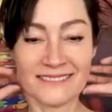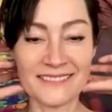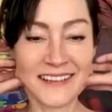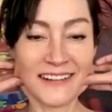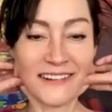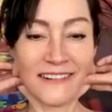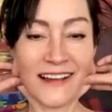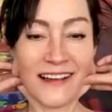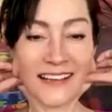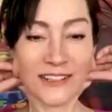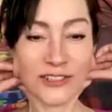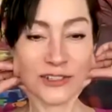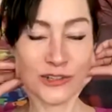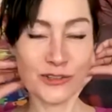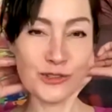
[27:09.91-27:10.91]
All right. So
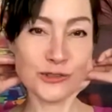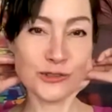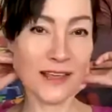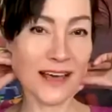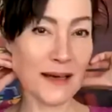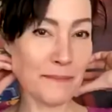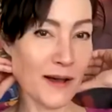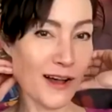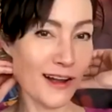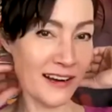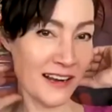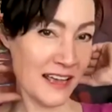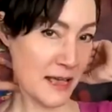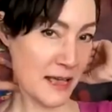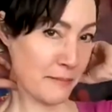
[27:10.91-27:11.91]
you do that part.
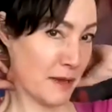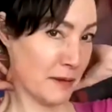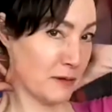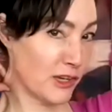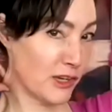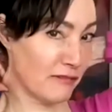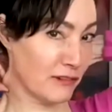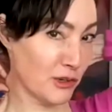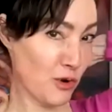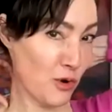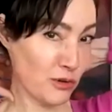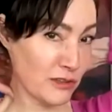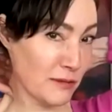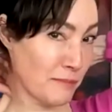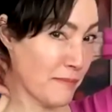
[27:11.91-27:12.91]
Maybe you can even go to
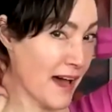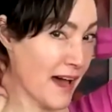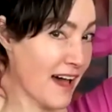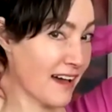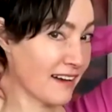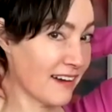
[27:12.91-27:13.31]
the back.